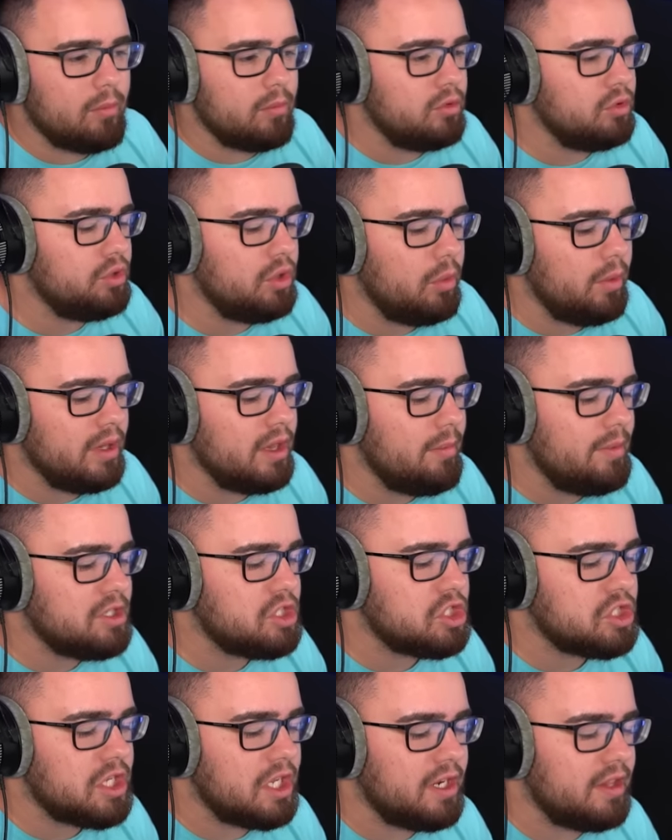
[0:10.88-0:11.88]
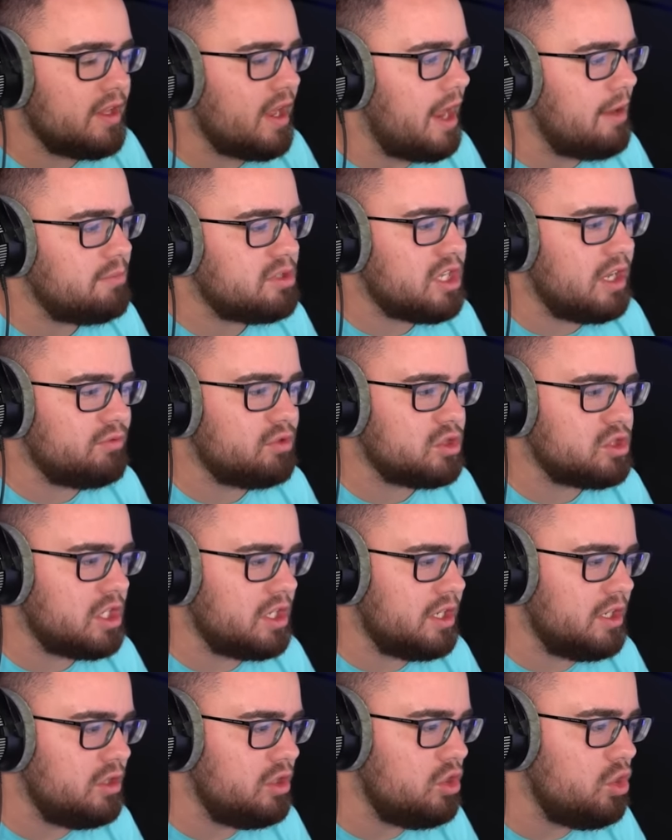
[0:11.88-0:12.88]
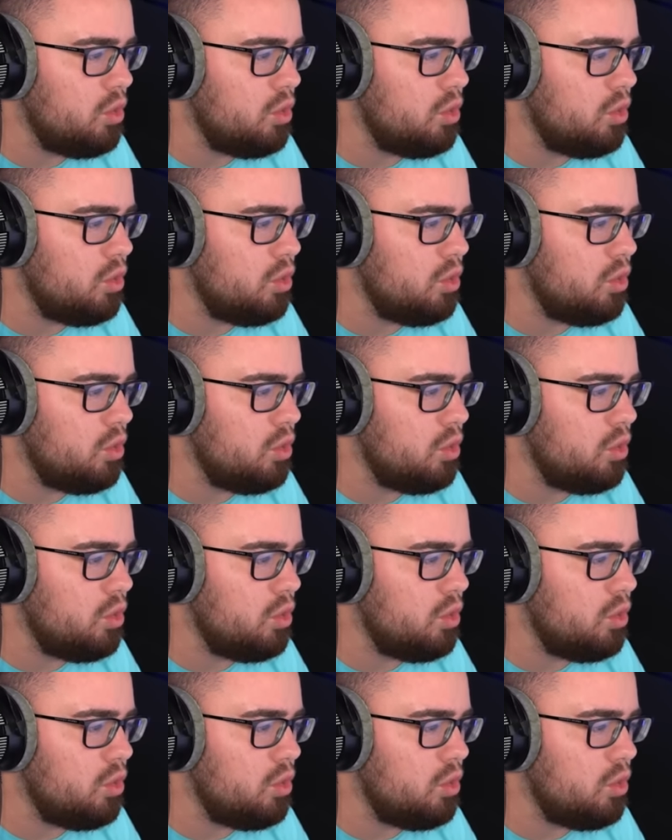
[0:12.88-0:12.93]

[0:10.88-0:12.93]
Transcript: You know what? Let me just get in the game see if there's any new